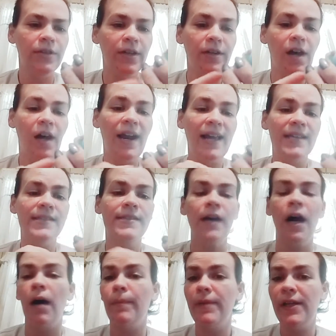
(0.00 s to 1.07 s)
They're not as
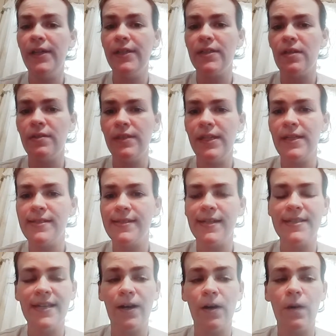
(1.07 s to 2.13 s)
dominant on these
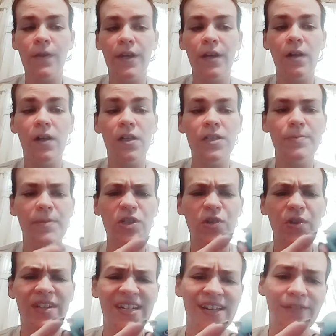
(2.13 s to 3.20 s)
as they are on the dolls, but
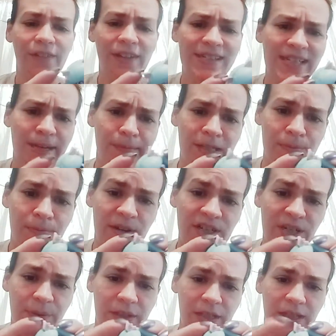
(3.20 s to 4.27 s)
you can definitely see them,
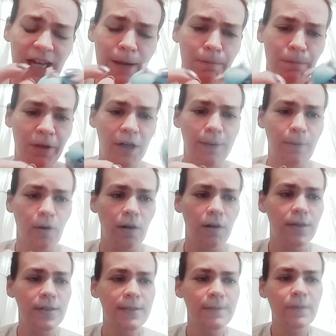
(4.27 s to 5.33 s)
especially with the light pink
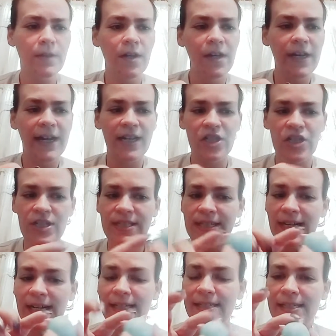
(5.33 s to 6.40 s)
parts. And she's
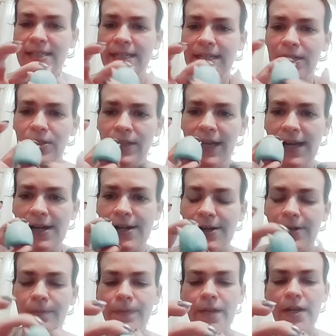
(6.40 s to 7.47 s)
got teal
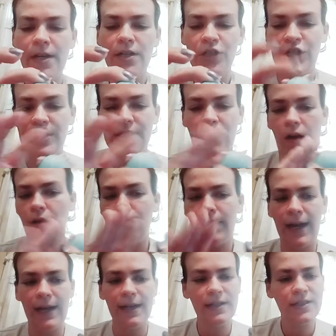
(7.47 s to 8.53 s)
hair. She's all
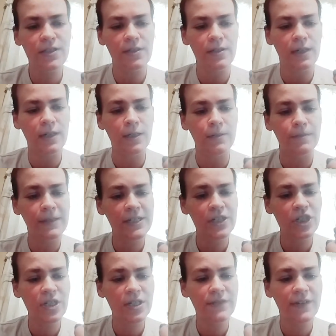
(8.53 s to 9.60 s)
matte,
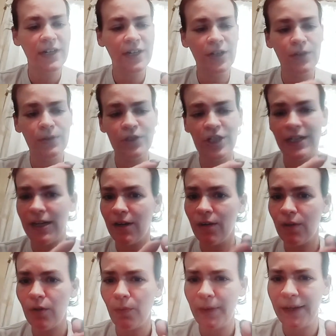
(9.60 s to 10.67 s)
and she's very cute. She got
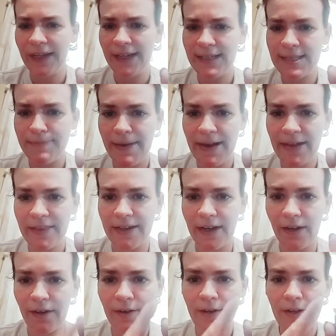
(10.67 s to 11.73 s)
her little wings back
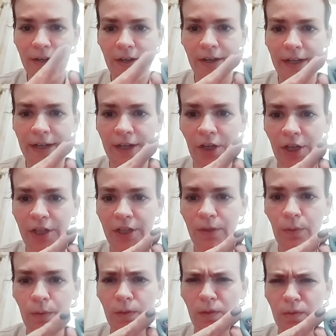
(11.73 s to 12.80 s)
there, and her
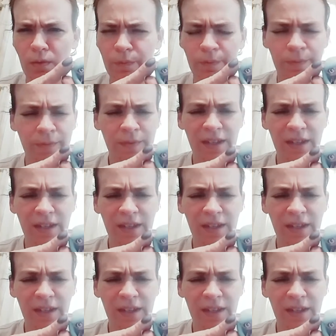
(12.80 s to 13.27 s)
cute little,